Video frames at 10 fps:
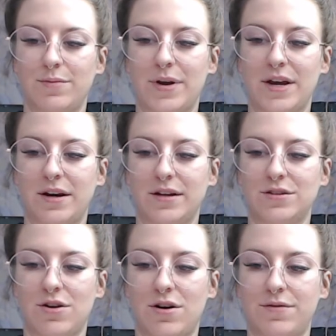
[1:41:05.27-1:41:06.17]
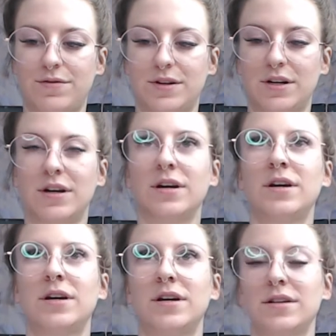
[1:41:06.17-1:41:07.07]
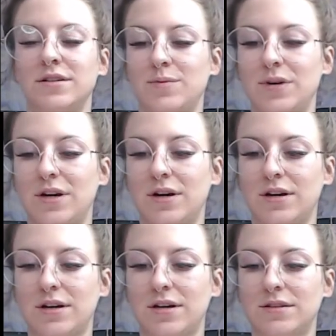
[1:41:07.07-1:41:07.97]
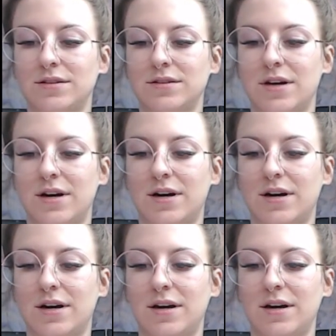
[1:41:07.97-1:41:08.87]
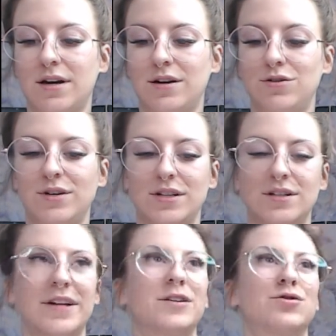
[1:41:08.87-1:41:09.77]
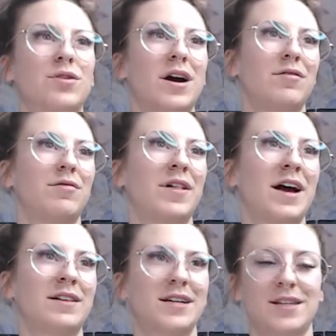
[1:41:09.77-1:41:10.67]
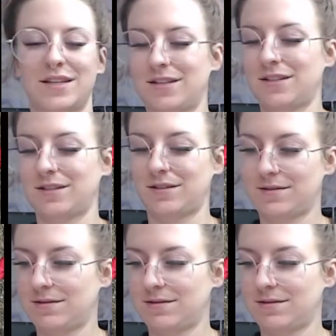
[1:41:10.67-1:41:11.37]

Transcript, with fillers: paint nights often is because I, you need to let it dry flat like this